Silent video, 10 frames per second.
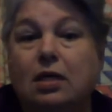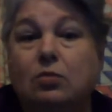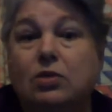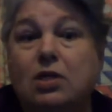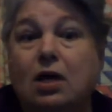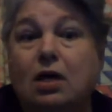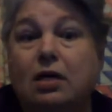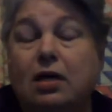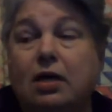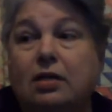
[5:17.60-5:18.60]
It was
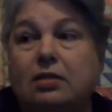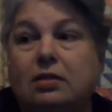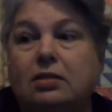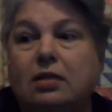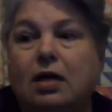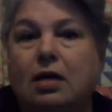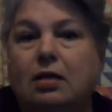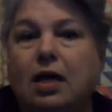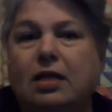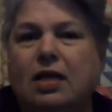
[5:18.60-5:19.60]
not nice. I
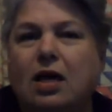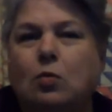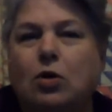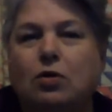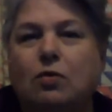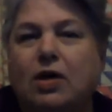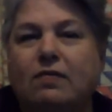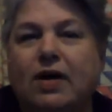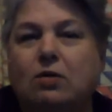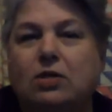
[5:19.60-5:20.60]
think I worked
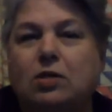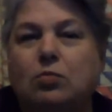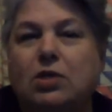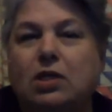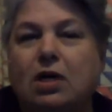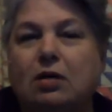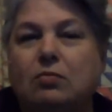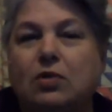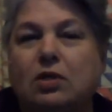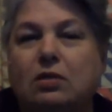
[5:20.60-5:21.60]
12 hours at one
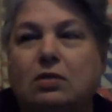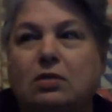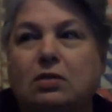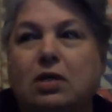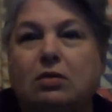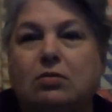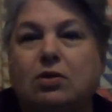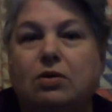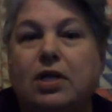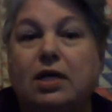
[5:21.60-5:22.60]
time when,
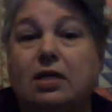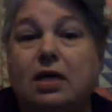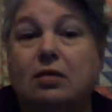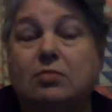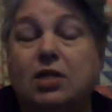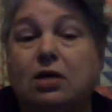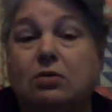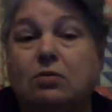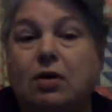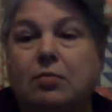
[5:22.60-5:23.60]
during that time.
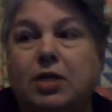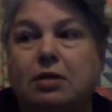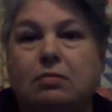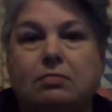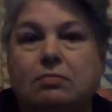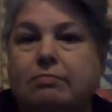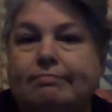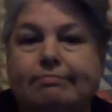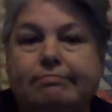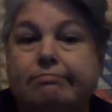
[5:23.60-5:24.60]
So, I mean,
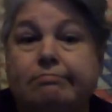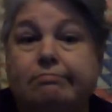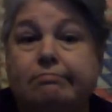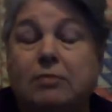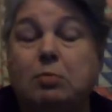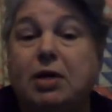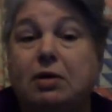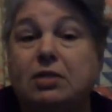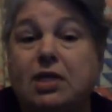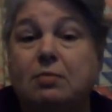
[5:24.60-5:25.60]
my
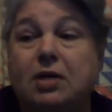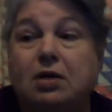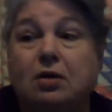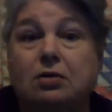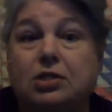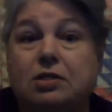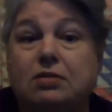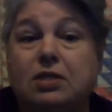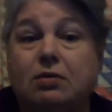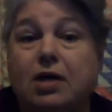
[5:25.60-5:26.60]
parents had my daughter. She
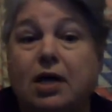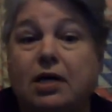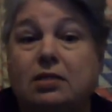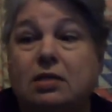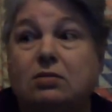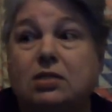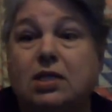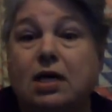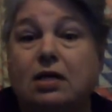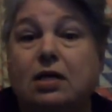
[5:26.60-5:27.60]
was okay. As long as
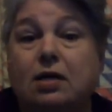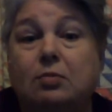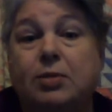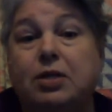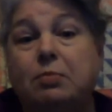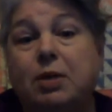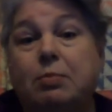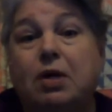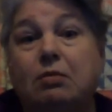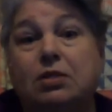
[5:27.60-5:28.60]
I could help other
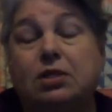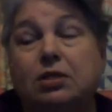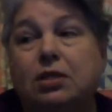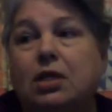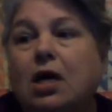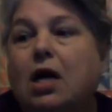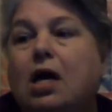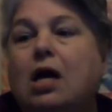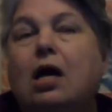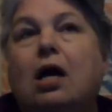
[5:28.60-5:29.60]
people, I was good.
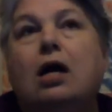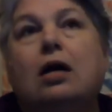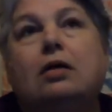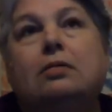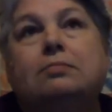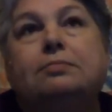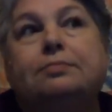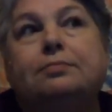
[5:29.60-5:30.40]
Um,